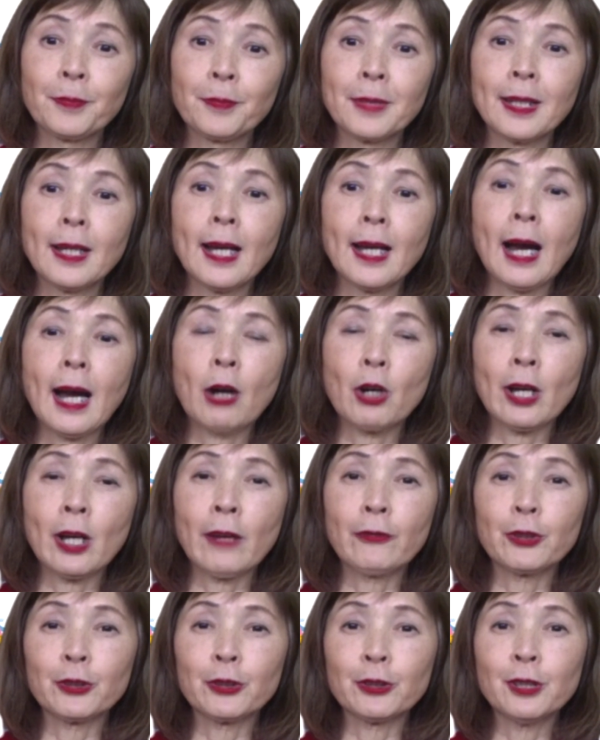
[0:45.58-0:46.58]

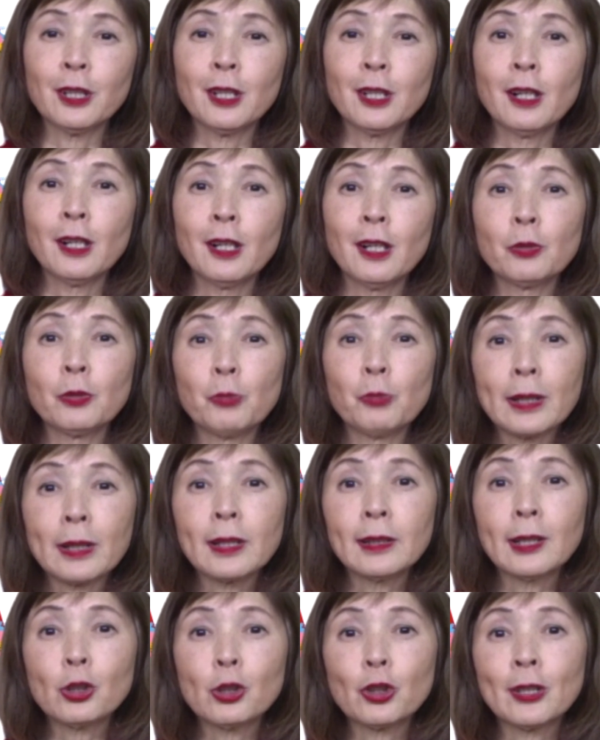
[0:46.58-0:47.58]
However, the
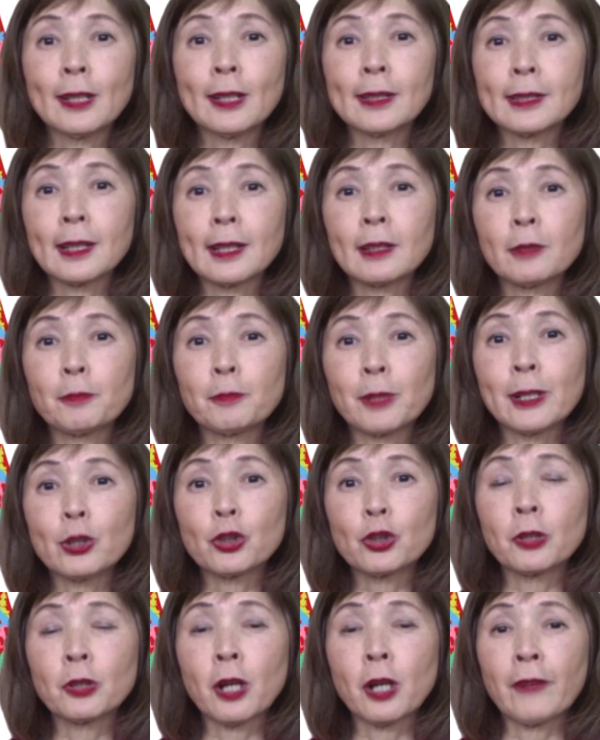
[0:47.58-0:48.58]
recognition and celebration
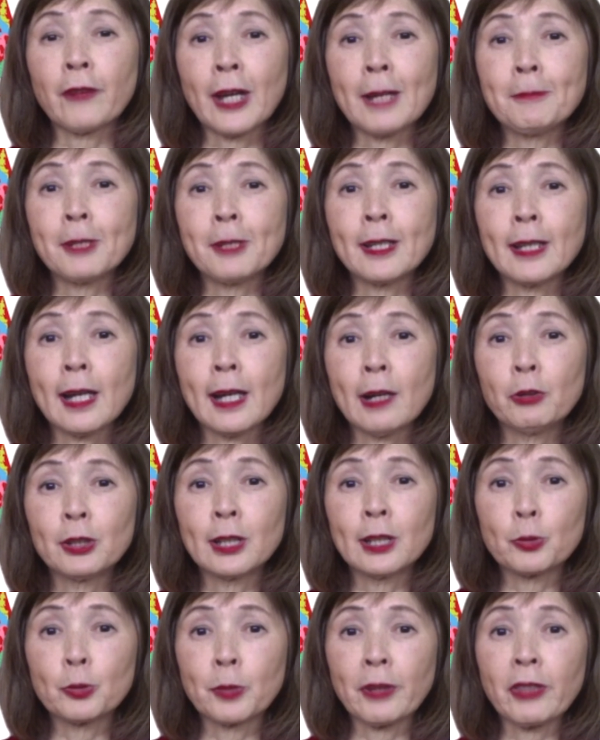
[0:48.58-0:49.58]
of APA Heritage
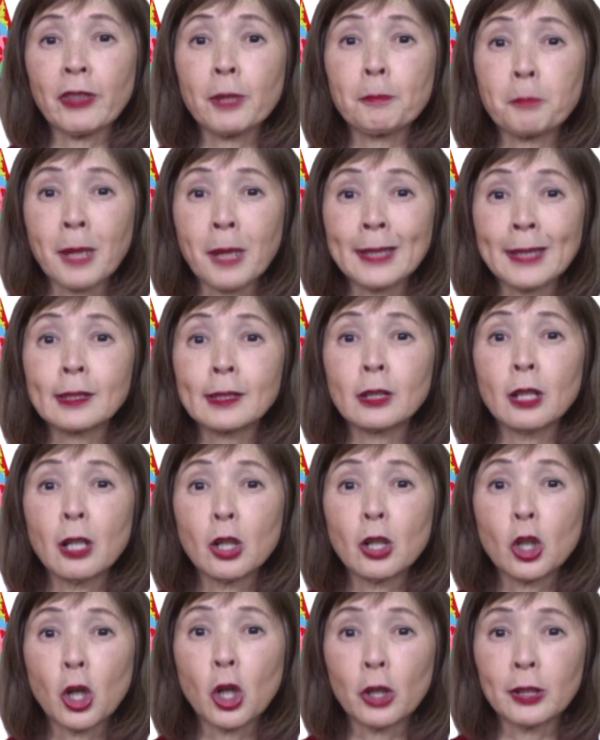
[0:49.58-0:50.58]
Month must
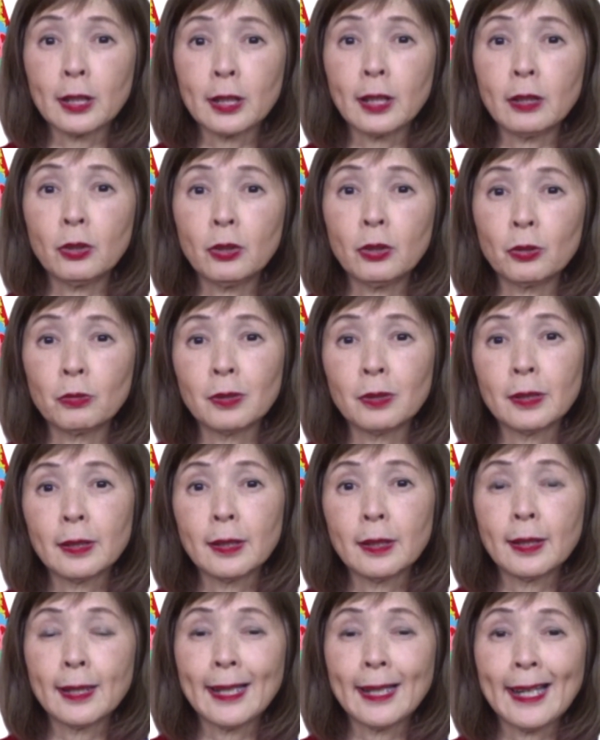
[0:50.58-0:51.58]
continue.
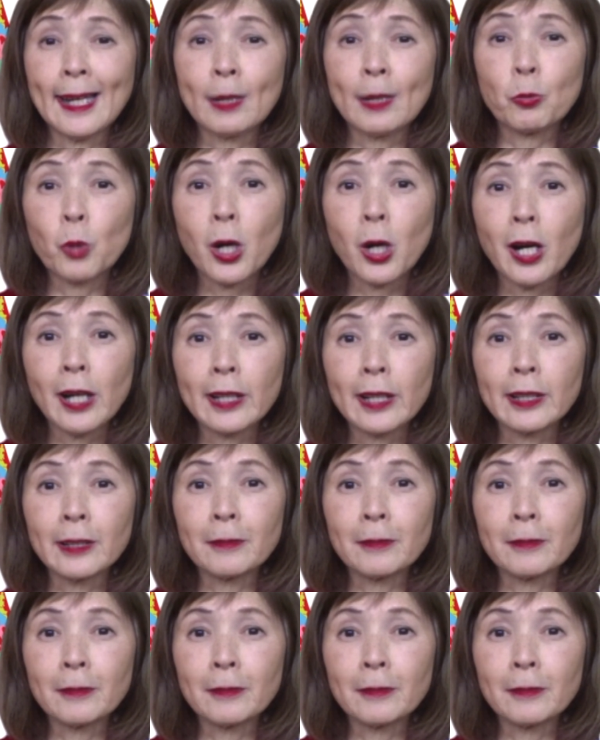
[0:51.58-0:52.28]
And why?